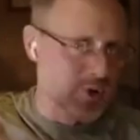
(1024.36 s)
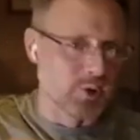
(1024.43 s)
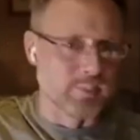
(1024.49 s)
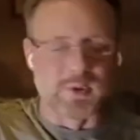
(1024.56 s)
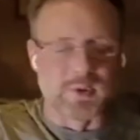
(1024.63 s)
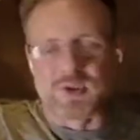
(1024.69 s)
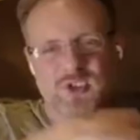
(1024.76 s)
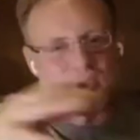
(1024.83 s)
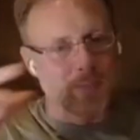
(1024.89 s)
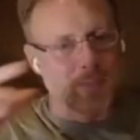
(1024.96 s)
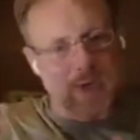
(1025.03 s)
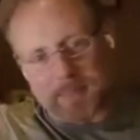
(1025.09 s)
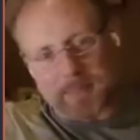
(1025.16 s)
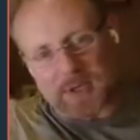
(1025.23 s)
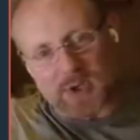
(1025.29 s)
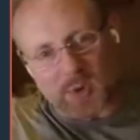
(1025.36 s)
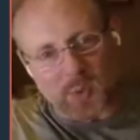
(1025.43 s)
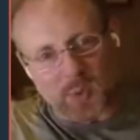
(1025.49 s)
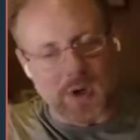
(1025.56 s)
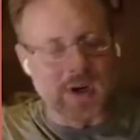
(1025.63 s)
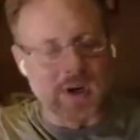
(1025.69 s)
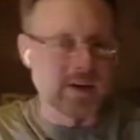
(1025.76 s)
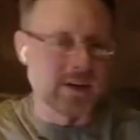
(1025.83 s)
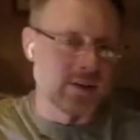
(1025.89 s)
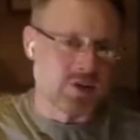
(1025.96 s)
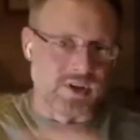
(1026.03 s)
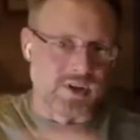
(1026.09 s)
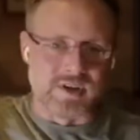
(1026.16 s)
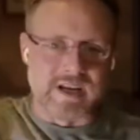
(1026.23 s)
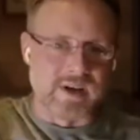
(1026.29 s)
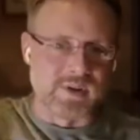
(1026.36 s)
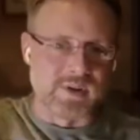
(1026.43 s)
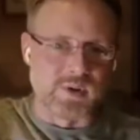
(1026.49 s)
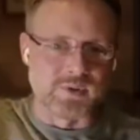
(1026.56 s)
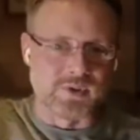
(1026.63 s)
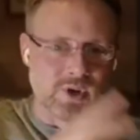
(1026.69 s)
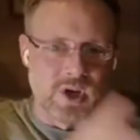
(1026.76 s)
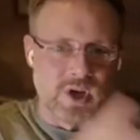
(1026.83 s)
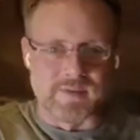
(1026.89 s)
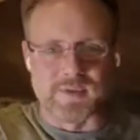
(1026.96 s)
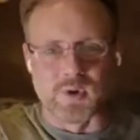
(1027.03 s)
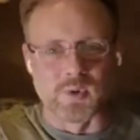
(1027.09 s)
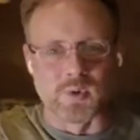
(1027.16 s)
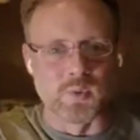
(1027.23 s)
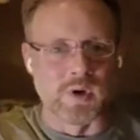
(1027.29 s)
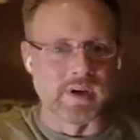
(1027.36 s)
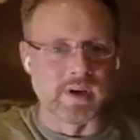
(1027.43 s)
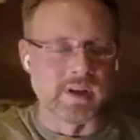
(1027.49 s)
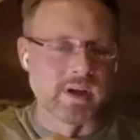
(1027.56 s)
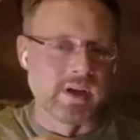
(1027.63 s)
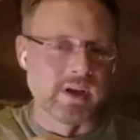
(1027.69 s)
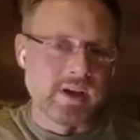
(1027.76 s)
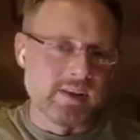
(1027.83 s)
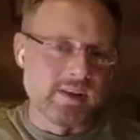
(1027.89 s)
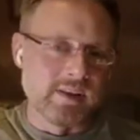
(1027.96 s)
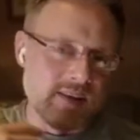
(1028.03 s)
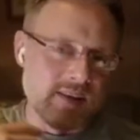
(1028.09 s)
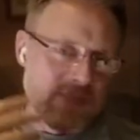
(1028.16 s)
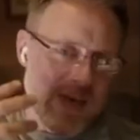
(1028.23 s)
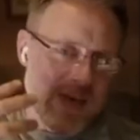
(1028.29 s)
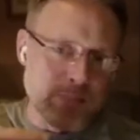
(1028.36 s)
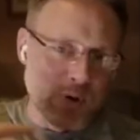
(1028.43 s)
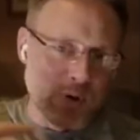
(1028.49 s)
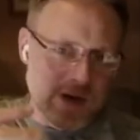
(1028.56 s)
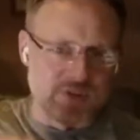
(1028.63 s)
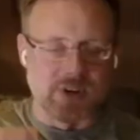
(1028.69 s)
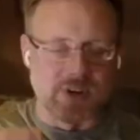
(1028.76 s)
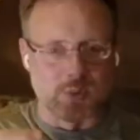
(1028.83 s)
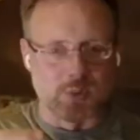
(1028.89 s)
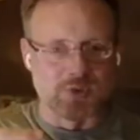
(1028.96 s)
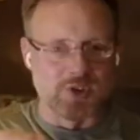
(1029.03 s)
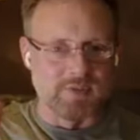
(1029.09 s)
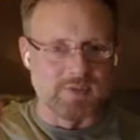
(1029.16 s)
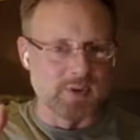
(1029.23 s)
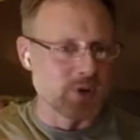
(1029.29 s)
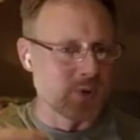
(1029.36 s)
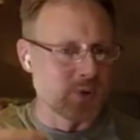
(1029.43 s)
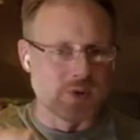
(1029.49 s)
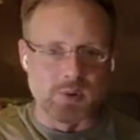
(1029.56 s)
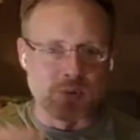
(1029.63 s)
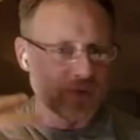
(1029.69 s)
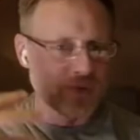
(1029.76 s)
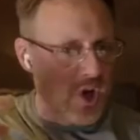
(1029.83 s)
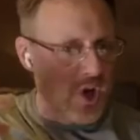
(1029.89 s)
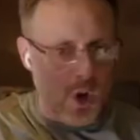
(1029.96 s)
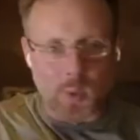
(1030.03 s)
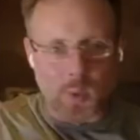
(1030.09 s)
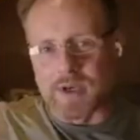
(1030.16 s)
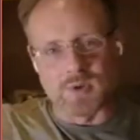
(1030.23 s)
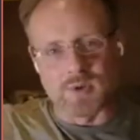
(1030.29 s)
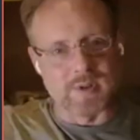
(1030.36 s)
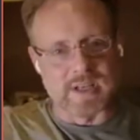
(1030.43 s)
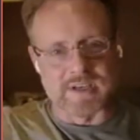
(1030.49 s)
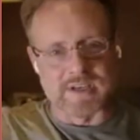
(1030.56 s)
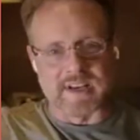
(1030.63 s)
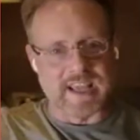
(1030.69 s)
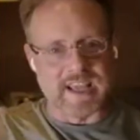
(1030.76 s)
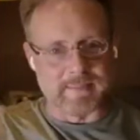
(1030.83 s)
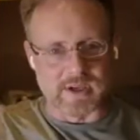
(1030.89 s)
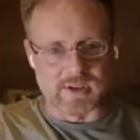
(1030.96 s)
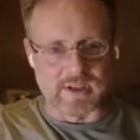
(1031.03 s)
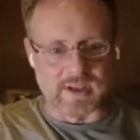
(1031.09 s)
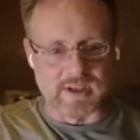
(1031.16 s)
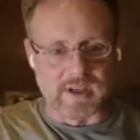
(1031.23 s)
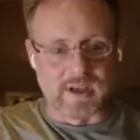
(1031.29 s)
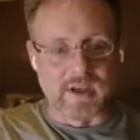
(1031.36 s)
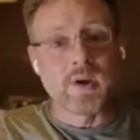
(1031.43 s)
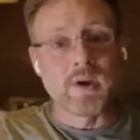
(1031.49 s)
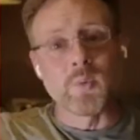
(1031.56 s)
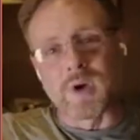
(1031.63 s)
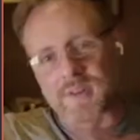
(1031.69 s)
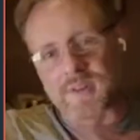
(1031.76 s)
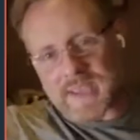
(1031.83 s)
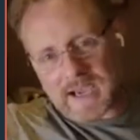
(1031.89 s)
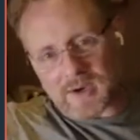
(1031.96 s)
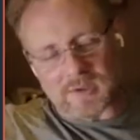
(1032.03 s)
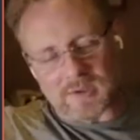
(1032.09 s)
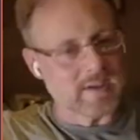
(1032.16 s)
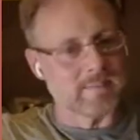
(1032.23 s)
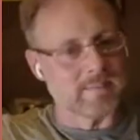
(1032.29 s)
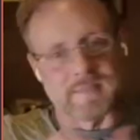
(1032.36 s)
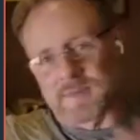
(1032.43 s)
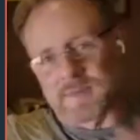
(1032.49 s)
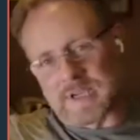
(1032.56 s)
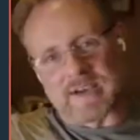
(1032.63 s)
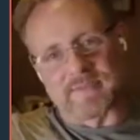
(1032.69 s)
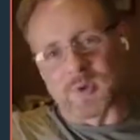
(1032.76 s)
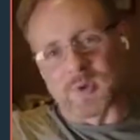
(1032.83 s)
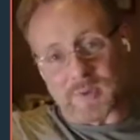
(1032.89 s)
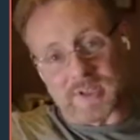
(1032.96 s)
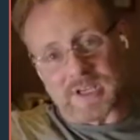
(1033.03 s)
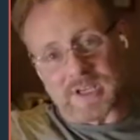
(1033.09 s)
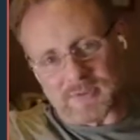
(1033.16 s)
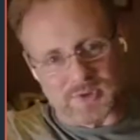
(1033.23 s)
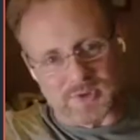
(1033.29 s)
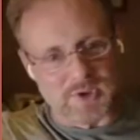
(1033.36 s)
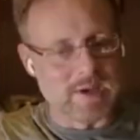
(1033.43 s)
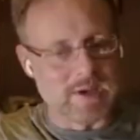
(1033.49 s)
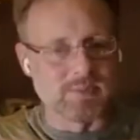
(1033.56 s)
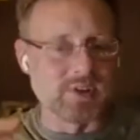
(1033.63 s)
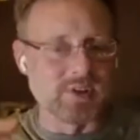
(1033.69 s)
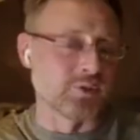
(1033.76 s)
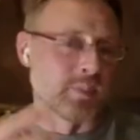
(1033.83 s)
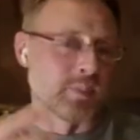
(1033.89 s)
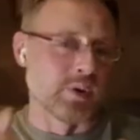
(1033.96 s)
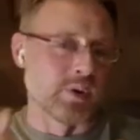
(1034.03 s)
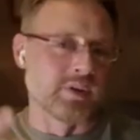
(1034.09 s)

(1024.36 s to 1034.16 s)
group or just spin up a new one and turn off the old one. That process was difficult. There was no way to do that dynamically. Well, now Kafka with Kafka Streams has